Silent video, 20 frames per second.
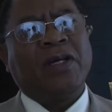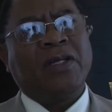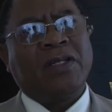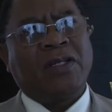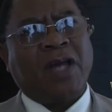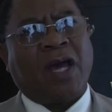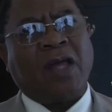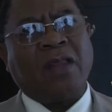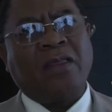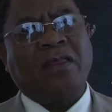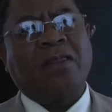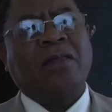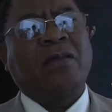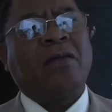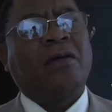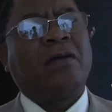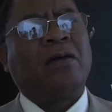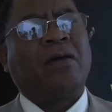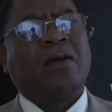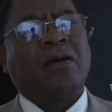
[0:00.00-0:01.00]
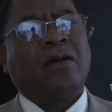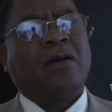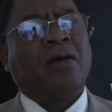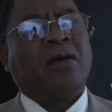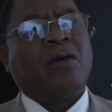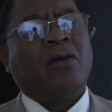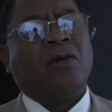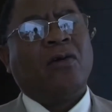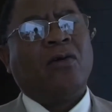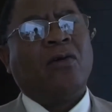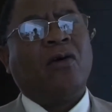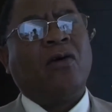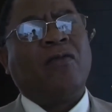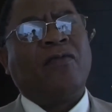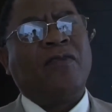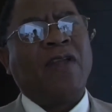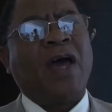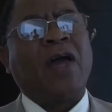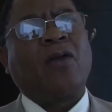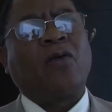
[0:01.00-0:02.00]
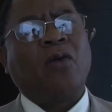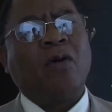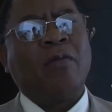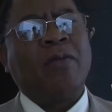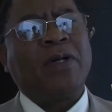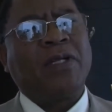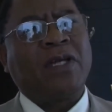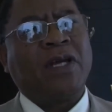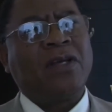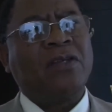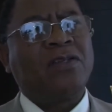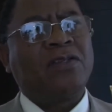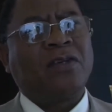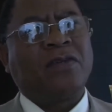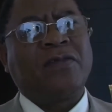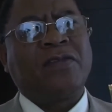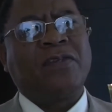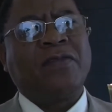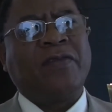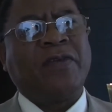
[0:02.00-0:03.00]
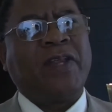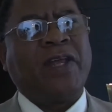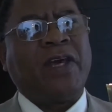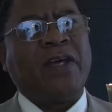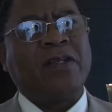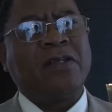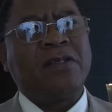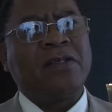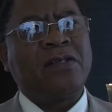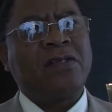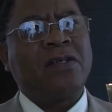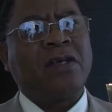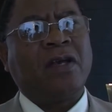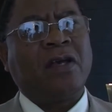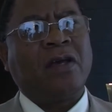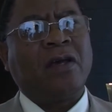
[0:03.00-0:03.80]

death of non-combatants, of civilians,